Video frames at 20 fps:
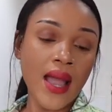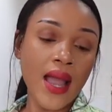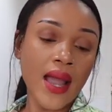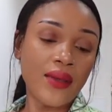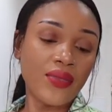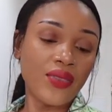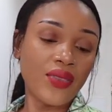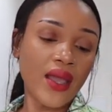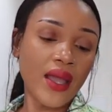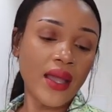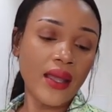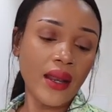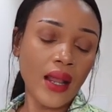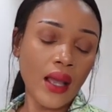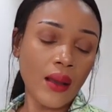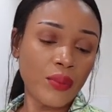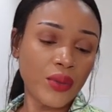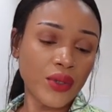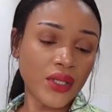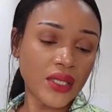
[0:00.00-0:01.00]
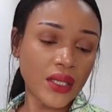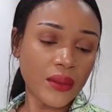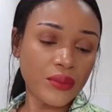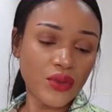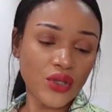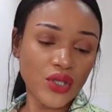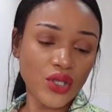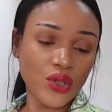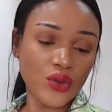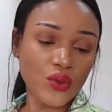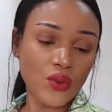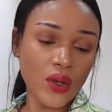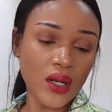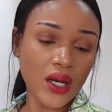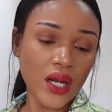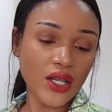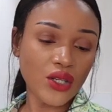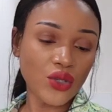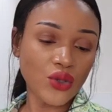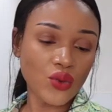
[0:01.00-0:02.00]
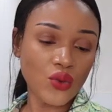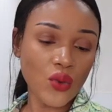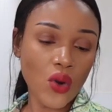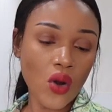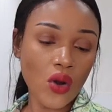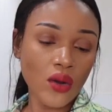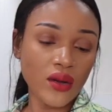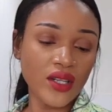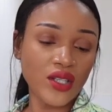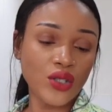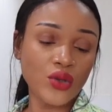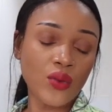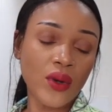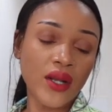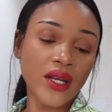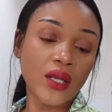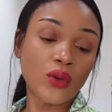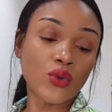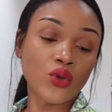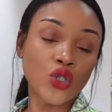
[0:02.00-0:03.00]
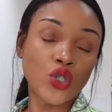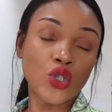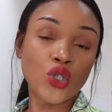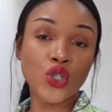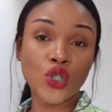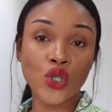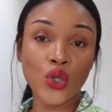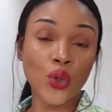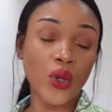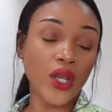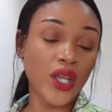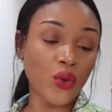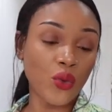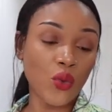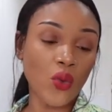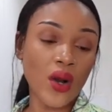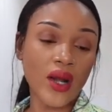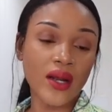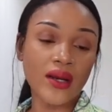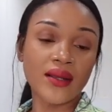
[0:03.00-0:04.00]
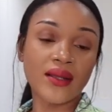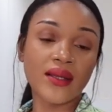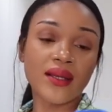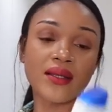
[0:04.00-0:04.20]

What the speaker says: And then I picked up this one as well. This one, it was 2-in-1.